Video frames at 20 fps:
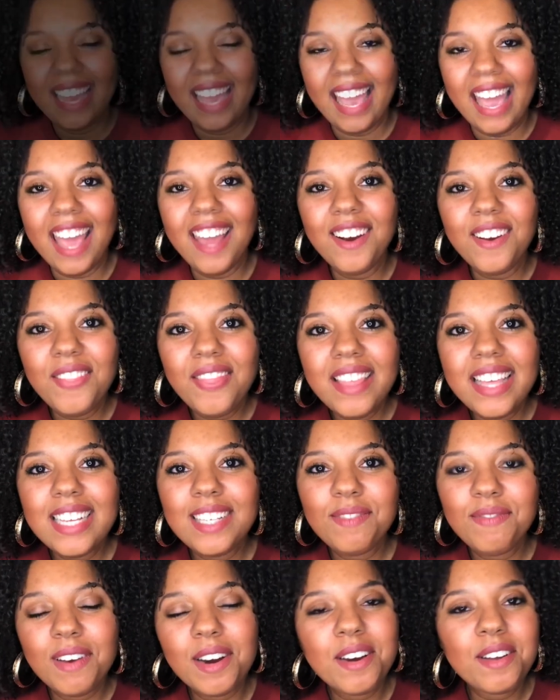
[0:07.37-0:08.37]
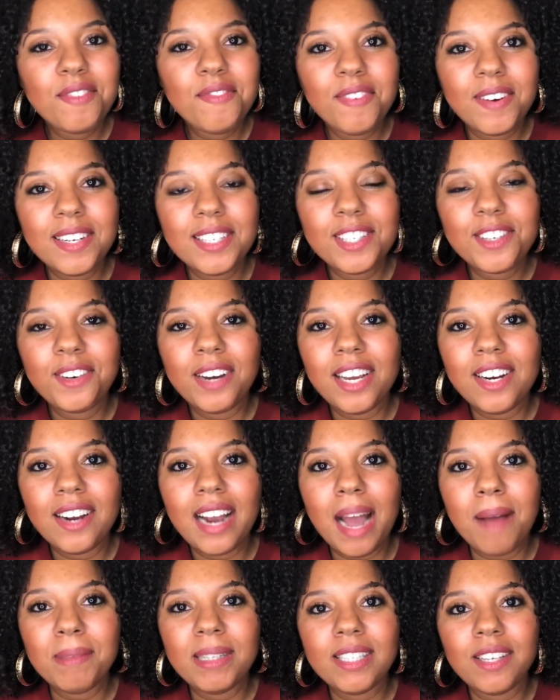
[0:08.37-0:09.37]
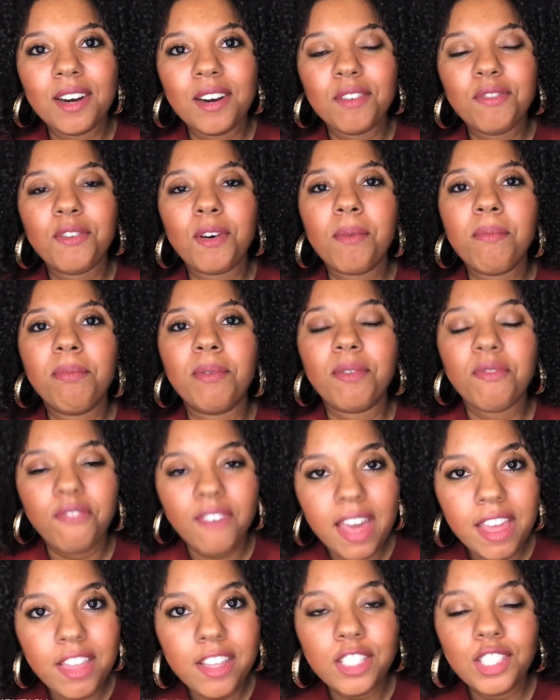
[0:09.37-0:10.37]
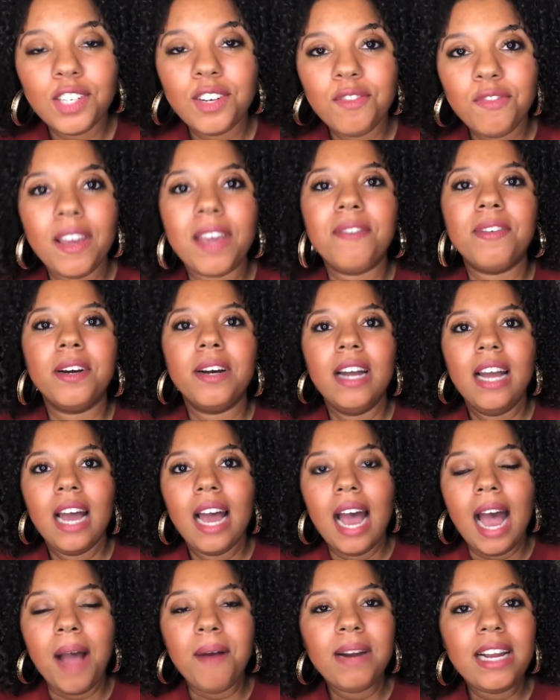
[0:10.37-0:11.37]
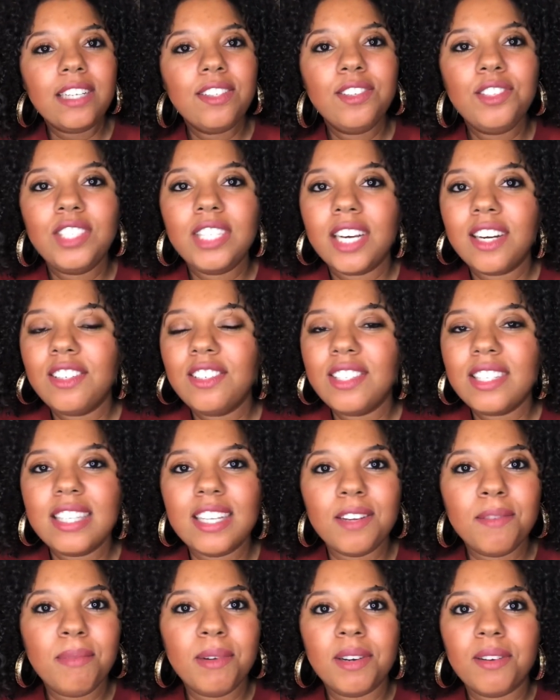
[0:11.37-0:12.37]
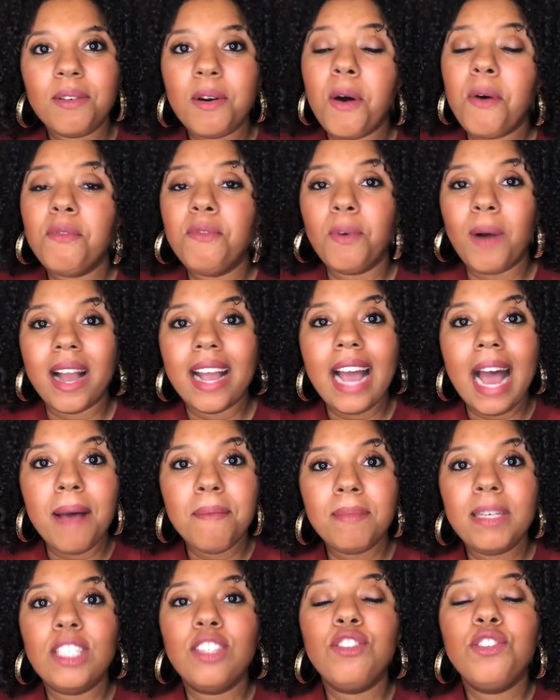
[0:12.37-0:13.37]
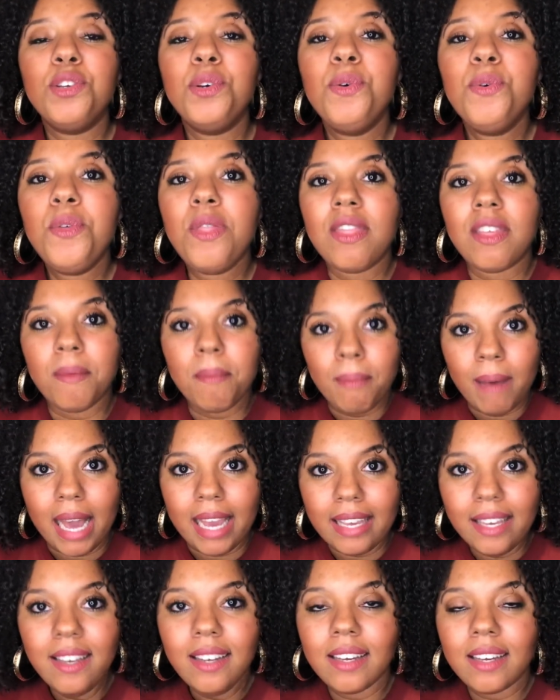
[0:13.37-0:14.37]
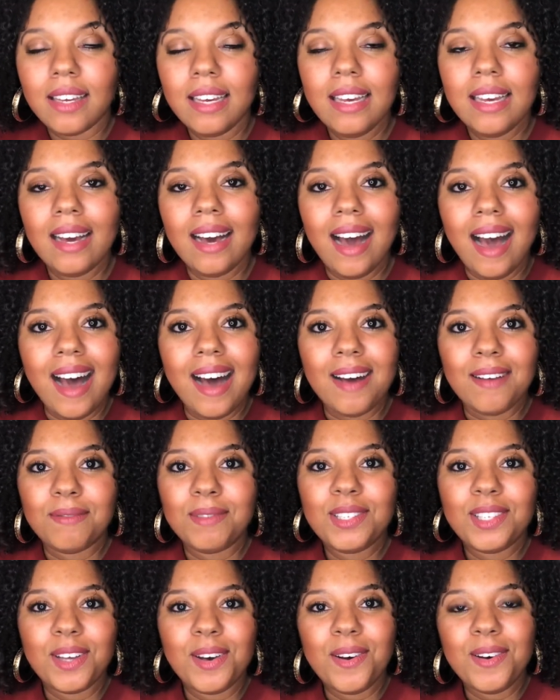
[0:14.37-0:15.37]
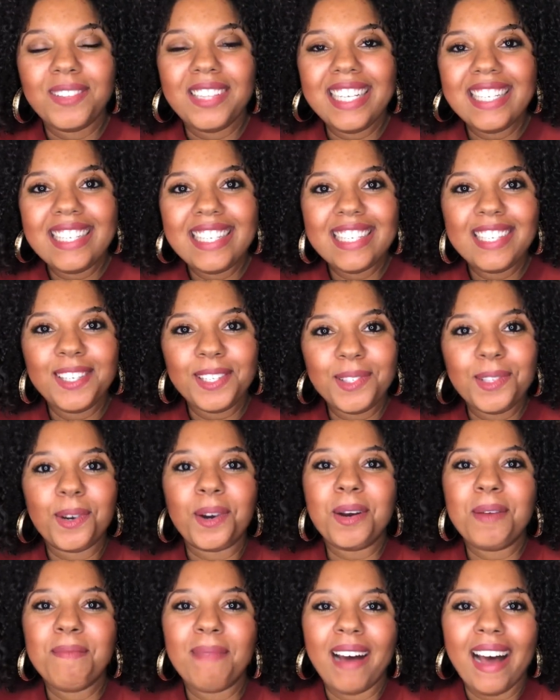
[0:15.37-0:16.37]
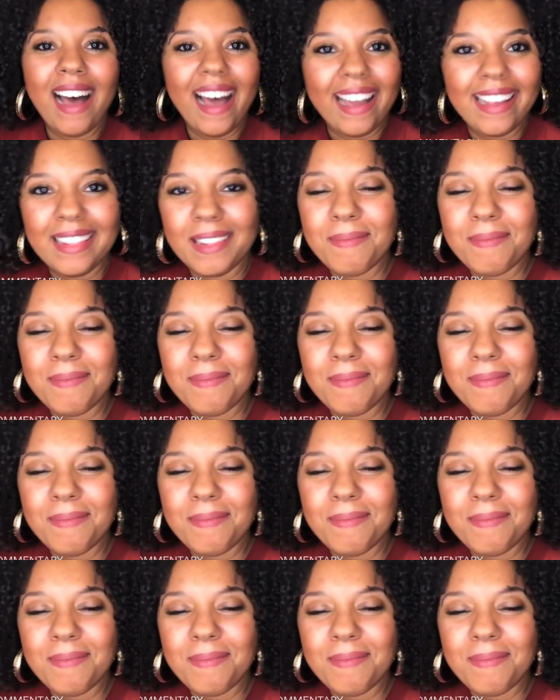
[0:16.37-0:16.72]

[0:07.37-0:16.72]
And on this very first creator commentary for proFAITHsional favor, I would like to share just a little bit of what got me to the mic. So this is the story behind the